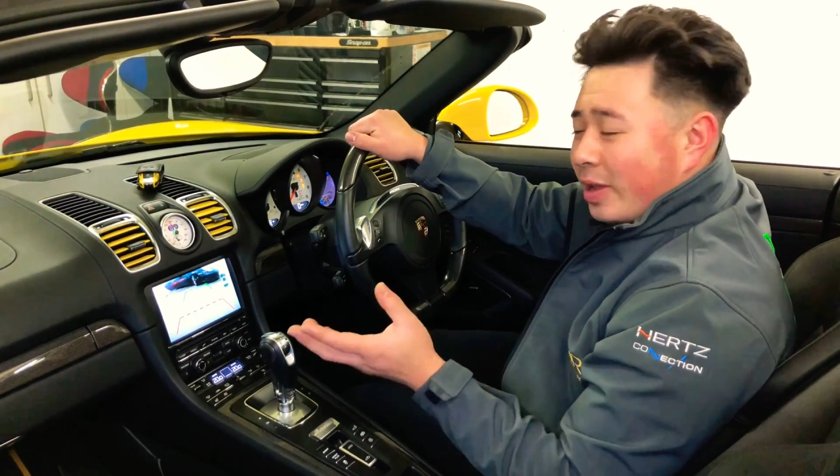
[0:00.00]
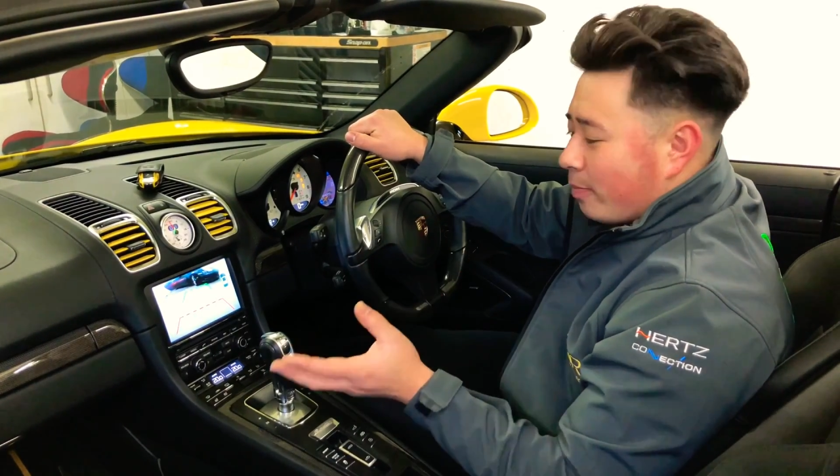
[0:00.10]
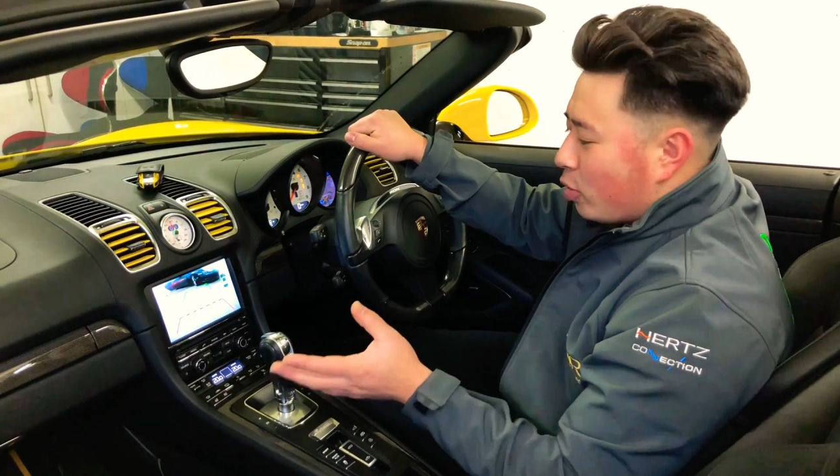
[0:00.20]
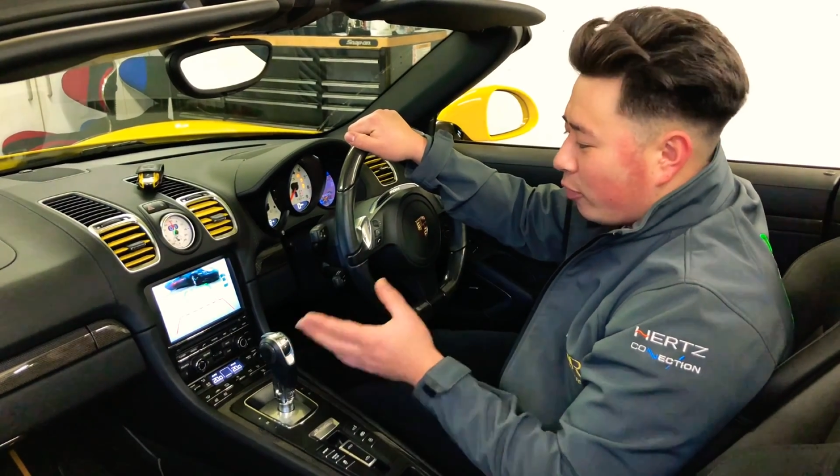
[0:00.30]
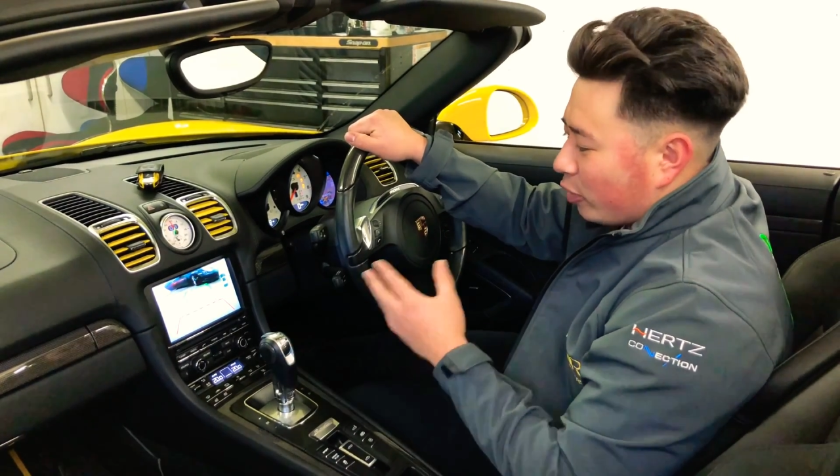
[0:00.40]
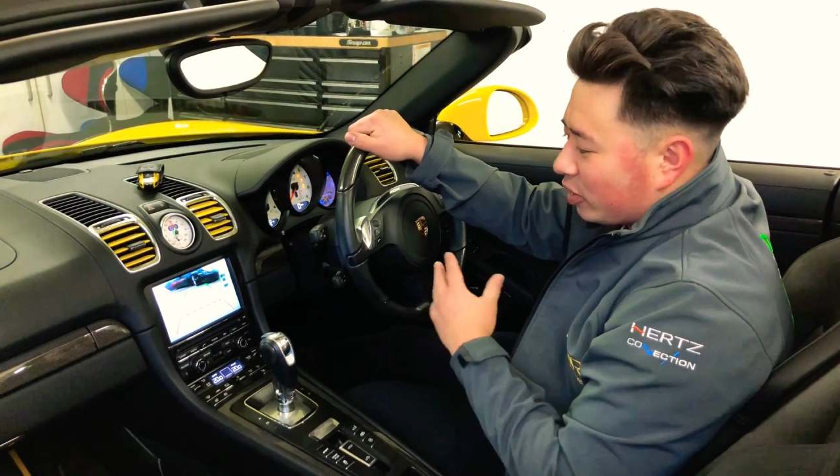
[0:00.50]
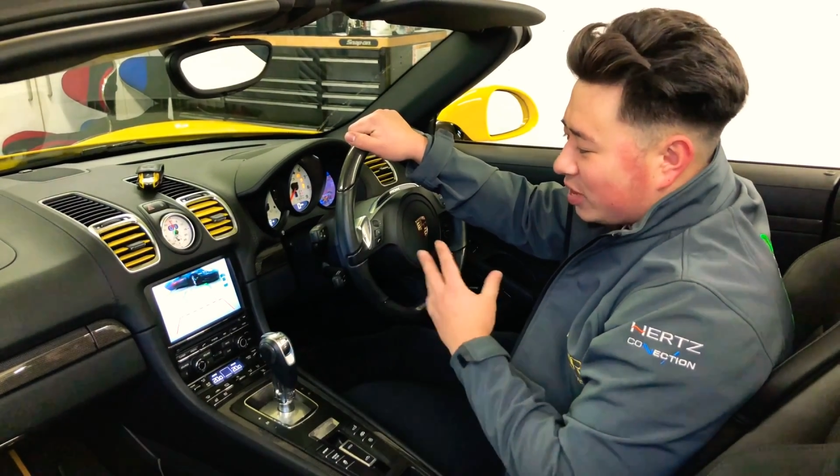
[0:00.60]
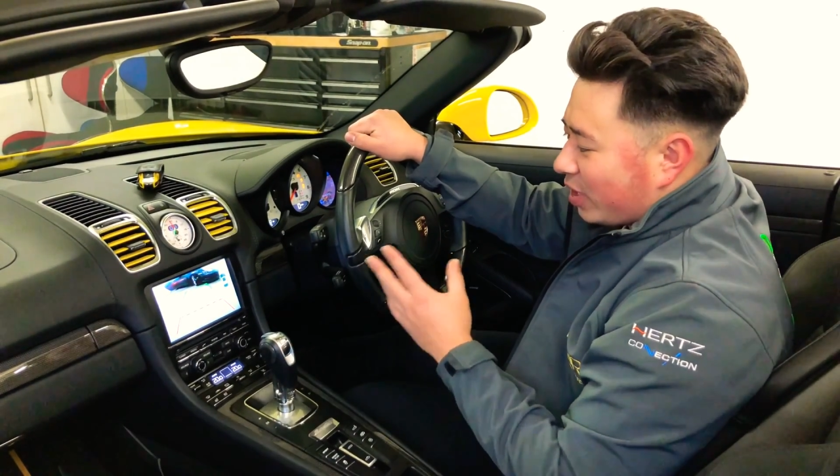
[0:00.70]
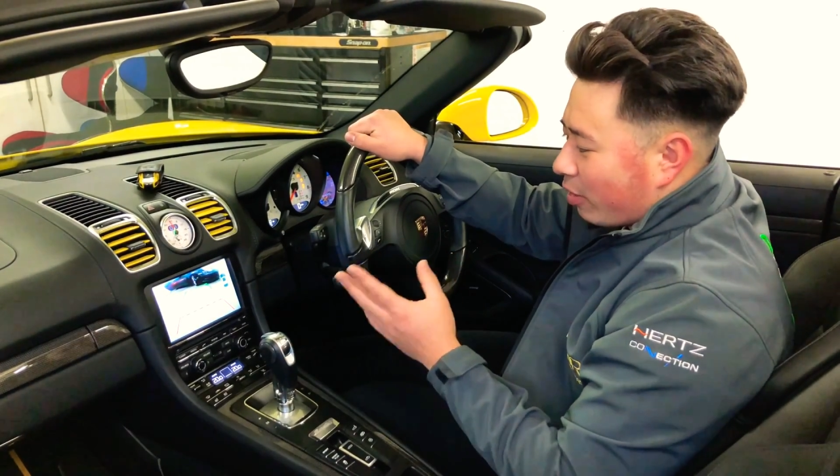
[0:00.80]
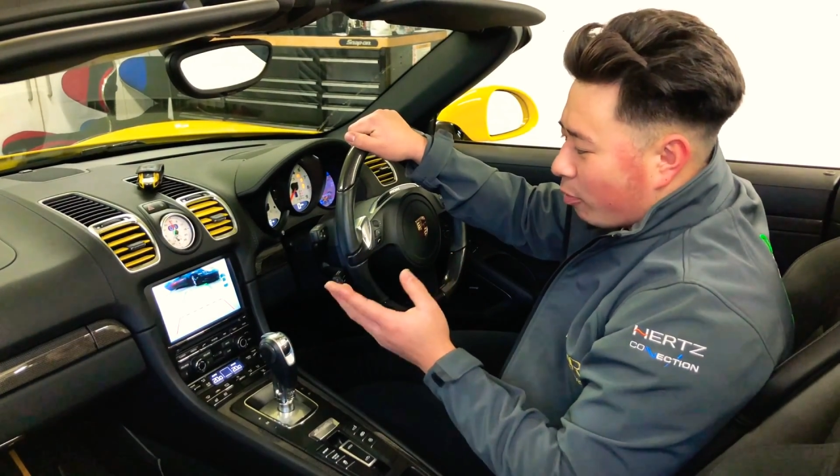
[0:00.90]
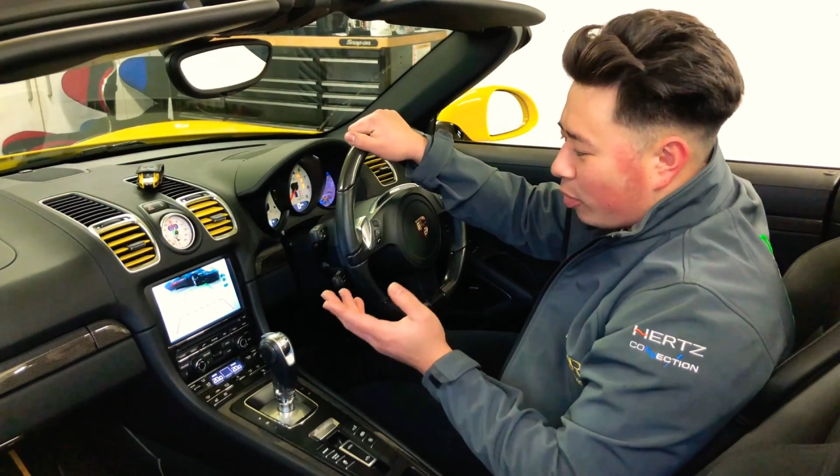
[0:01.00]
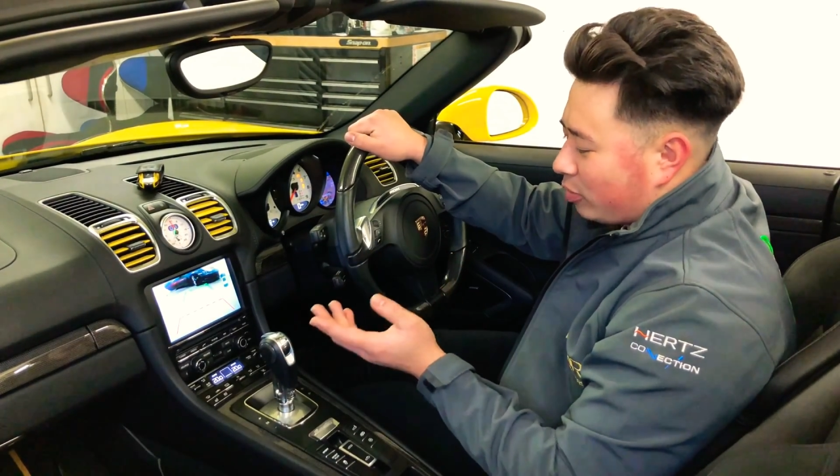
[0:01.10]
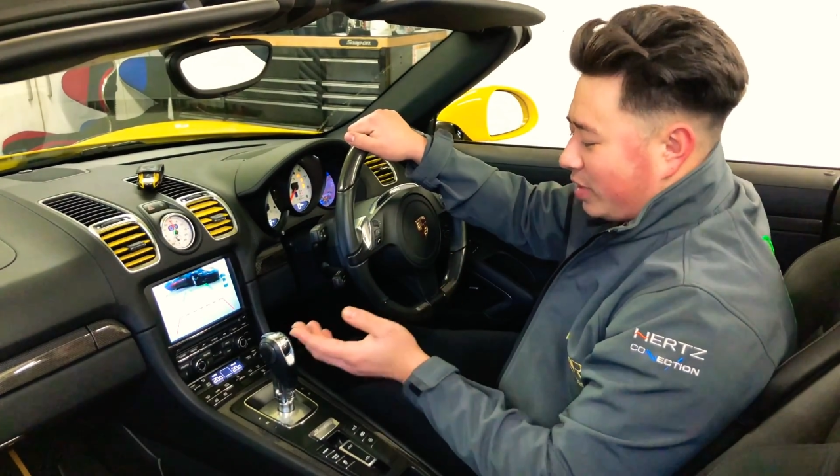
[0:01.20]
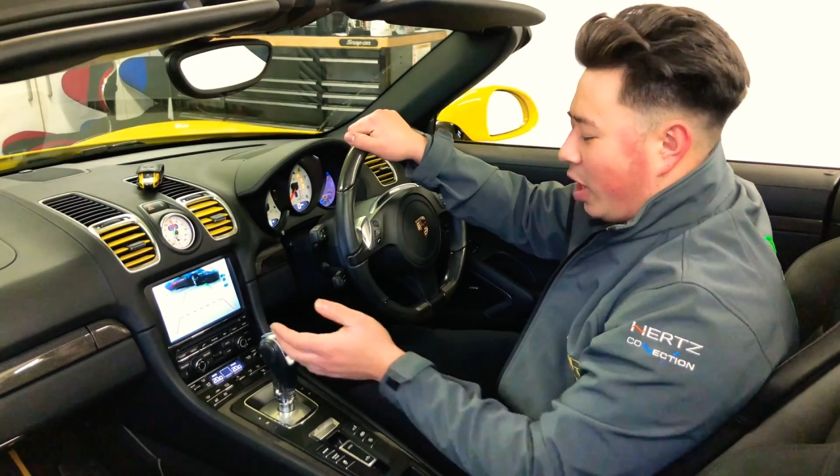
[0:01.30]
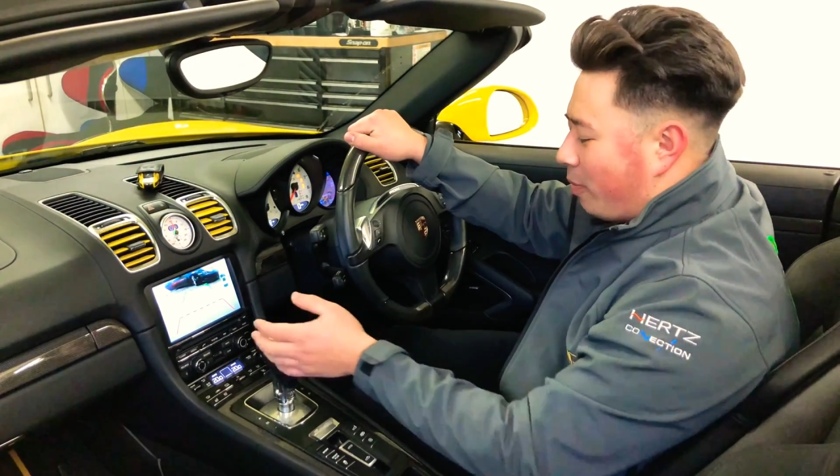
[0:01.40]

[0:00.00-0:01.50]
move with the steering wheel to help